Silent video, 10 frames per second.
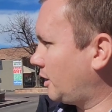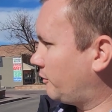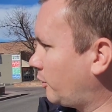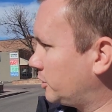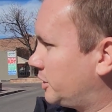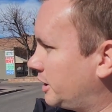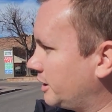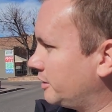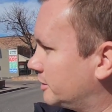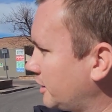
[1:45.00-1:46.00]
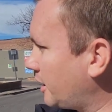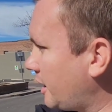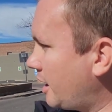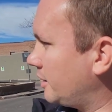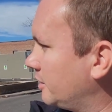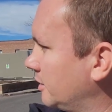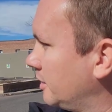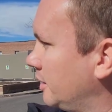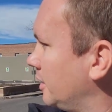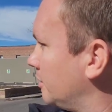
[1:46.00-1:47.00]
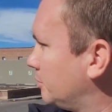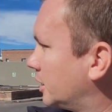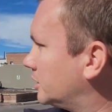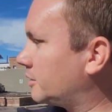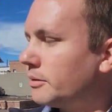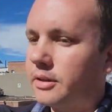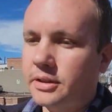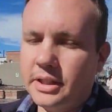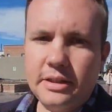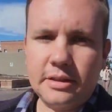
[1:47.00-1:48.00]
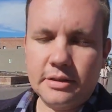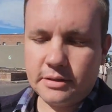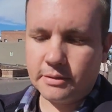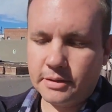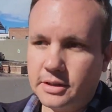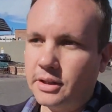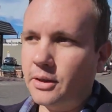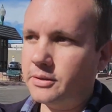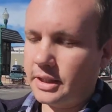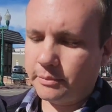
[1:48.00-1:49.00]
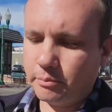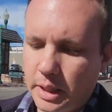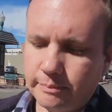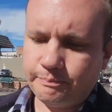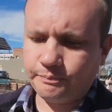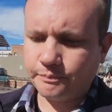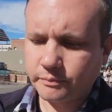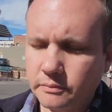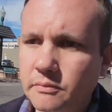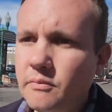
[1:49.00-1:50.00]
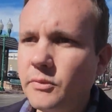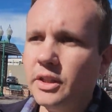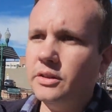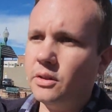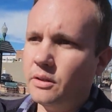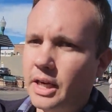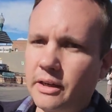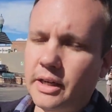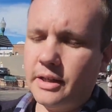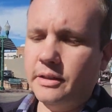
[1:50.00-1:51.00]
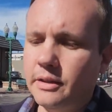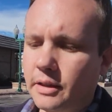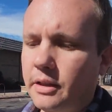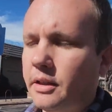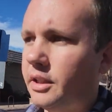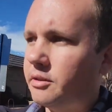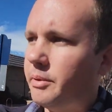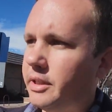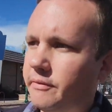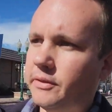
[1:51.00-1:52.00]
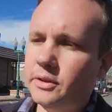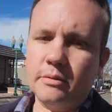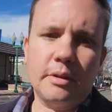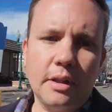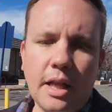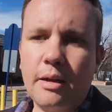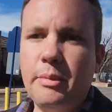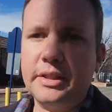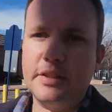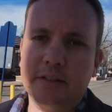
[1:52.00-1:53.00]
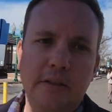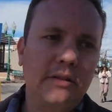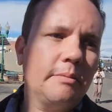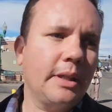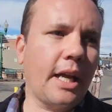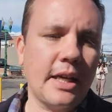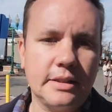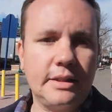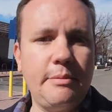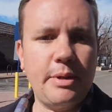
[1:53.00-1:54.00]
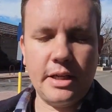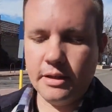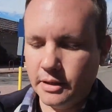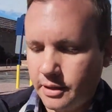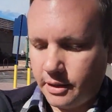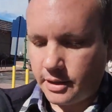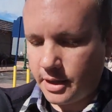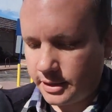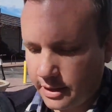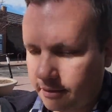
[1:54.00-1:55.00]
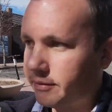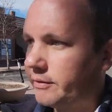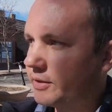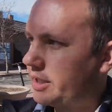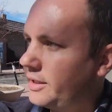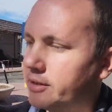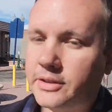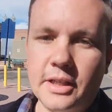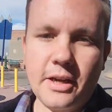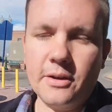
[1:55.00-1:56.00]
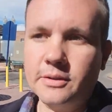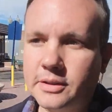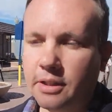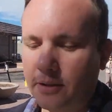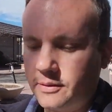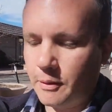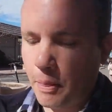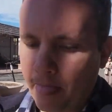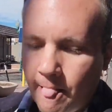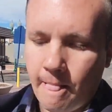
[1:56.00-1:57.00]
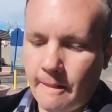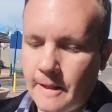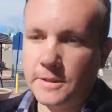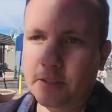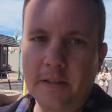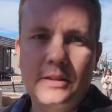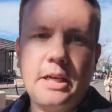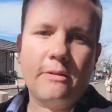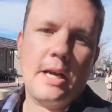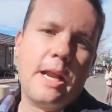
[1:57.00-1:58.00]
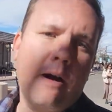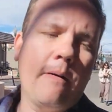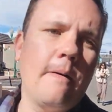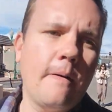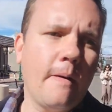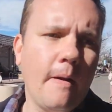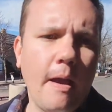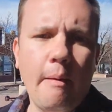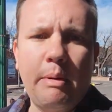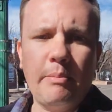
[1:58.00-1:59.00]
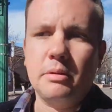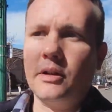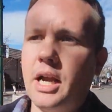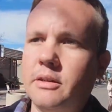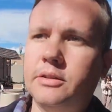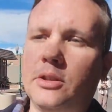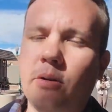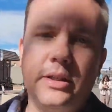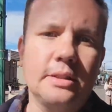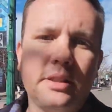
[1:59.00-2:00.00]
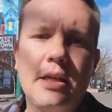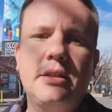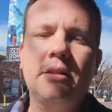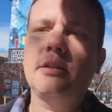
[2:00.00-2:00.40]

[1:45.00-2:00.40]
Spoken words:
Unfortunately, it looks like that bookstore, t-shirt store is closing, but this whole area has been infused with a lot of business. It used to be kind of sleepy 10 or 15 years ago. So as you can tell right now, people are out enjoying the sun,